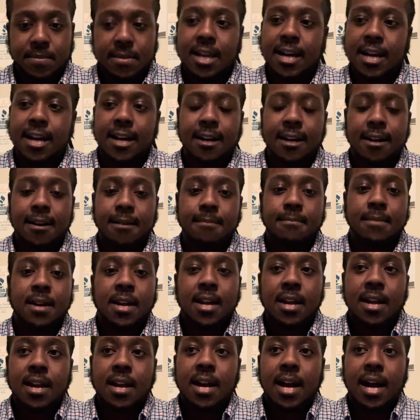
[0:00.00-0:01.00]

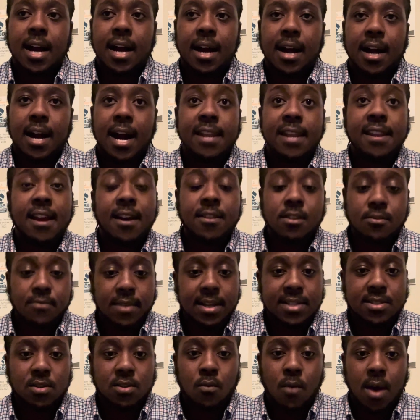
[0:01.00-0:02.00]
Another
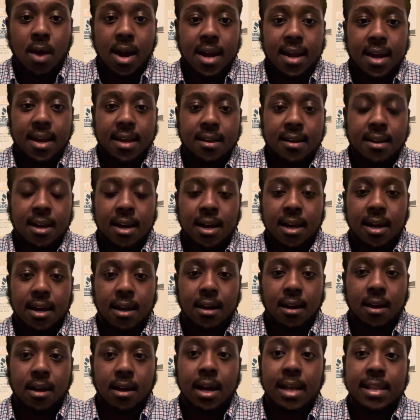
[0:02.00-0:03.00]
reason why
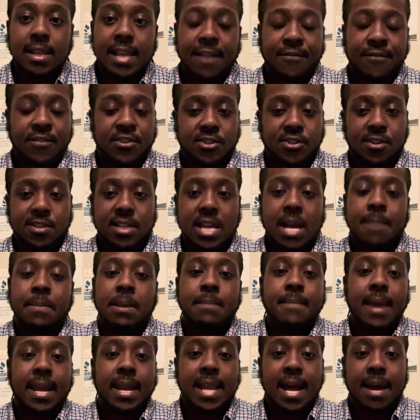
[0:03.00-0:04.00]
a life insurance company
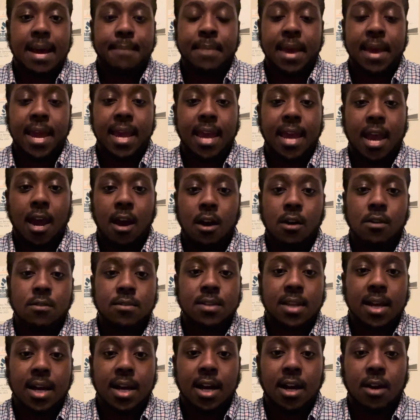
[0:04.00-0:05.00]
may not pay
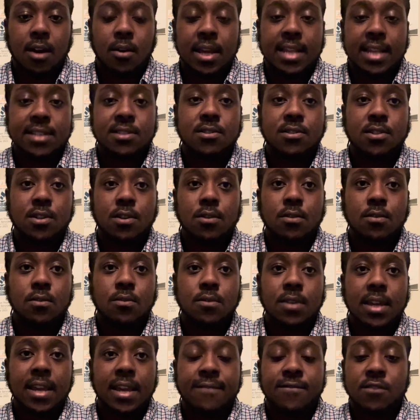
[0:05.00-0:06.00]
out is
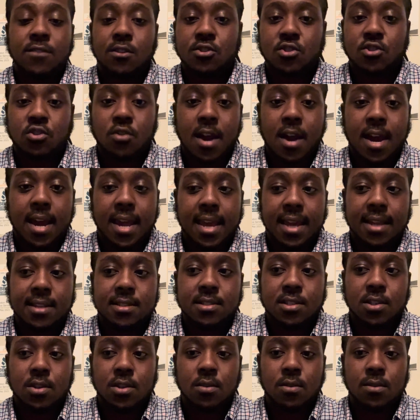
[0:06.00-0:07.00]
due if you're trying
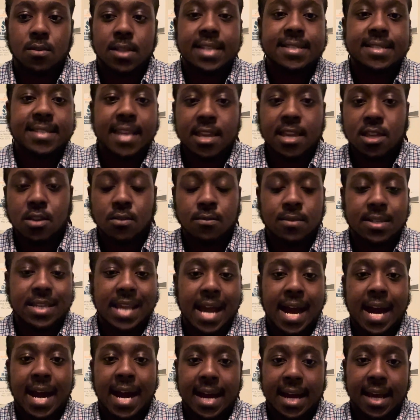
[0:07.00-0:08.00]
to, let's say you
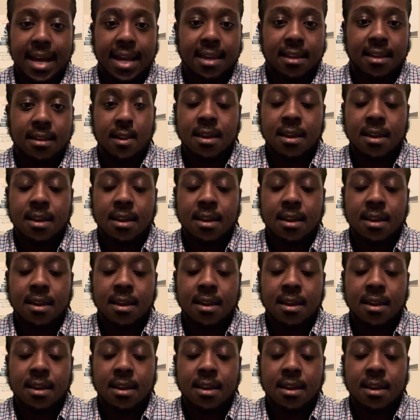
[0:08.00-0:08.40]
die